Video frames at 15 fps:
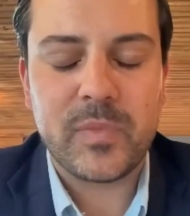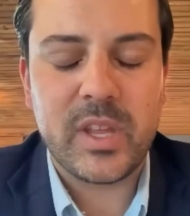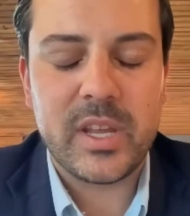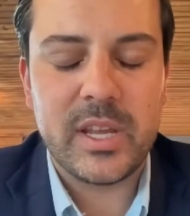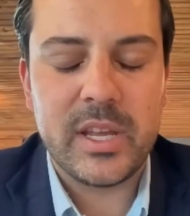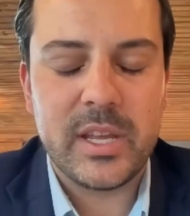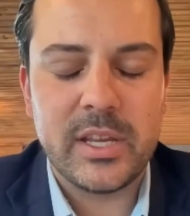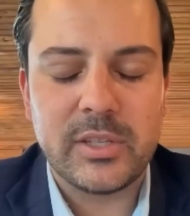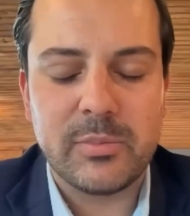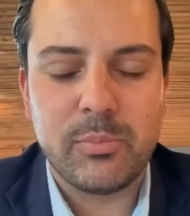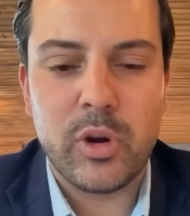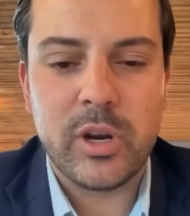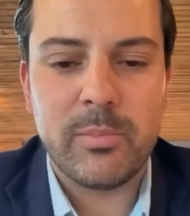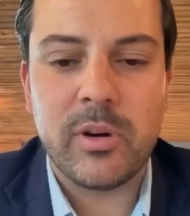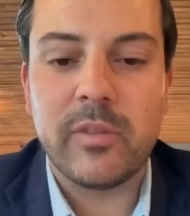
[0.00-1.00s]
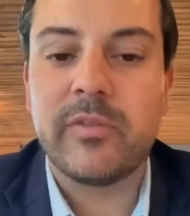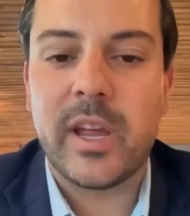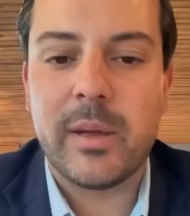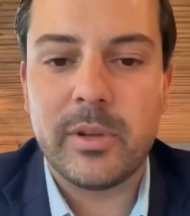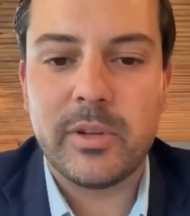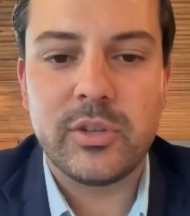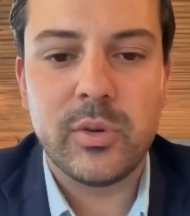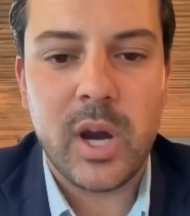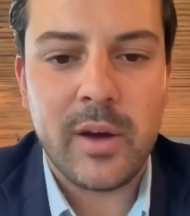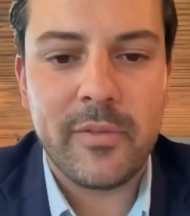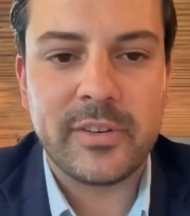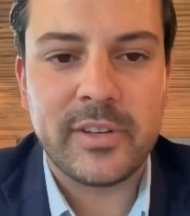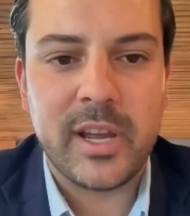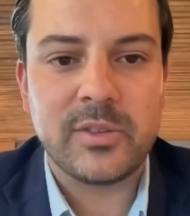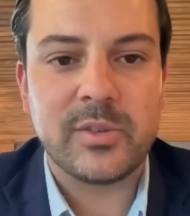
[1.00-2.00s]
his point about family too.
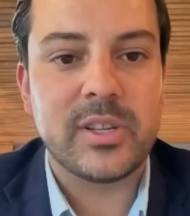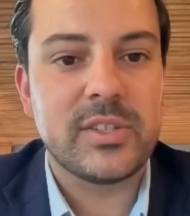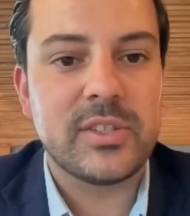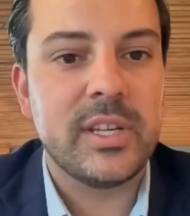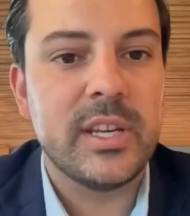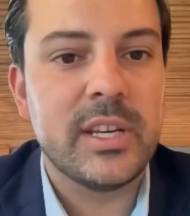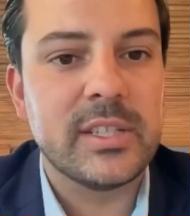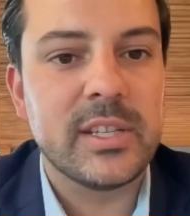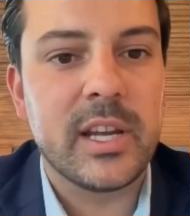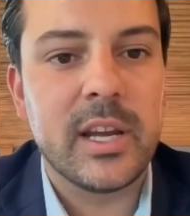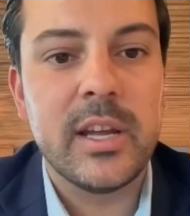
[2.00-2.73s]
Oftentimes what I see is